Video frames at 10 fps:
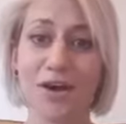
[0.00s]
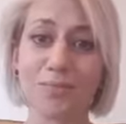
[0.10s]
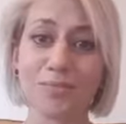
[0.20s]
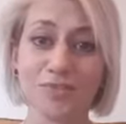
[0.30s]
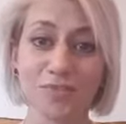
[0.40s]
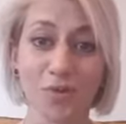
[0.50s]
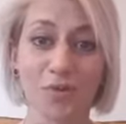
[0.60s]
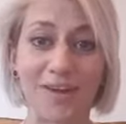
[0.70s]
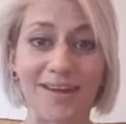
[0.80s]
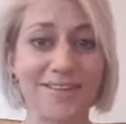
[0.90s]
I'm
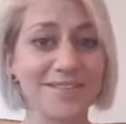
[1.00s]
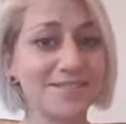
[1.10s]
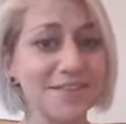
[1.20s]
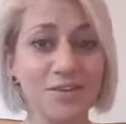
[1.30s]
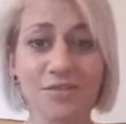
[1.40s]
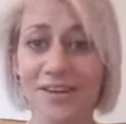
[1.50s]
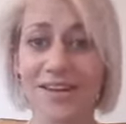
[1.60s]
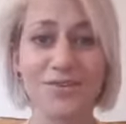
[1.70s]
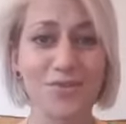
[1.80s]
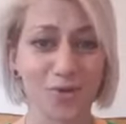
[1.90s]
sorry. Secretly
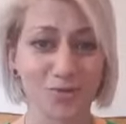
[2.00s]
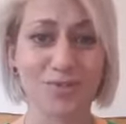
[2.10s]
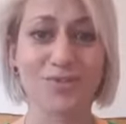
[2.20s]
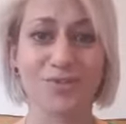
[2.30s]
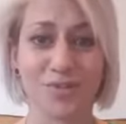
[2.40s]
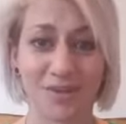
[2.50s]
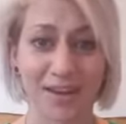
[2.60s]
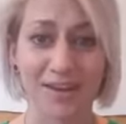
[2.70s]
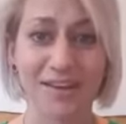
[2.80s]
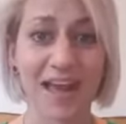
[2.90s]
not
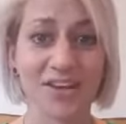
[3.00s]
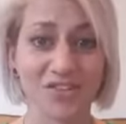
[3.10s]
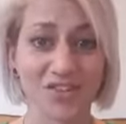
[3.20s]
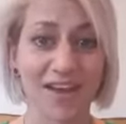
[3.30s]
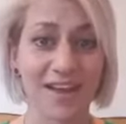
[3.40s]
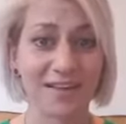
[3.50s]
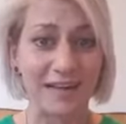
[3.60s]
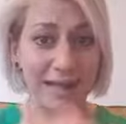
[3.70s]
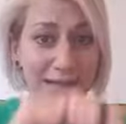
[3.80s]
sorry. Hashtag...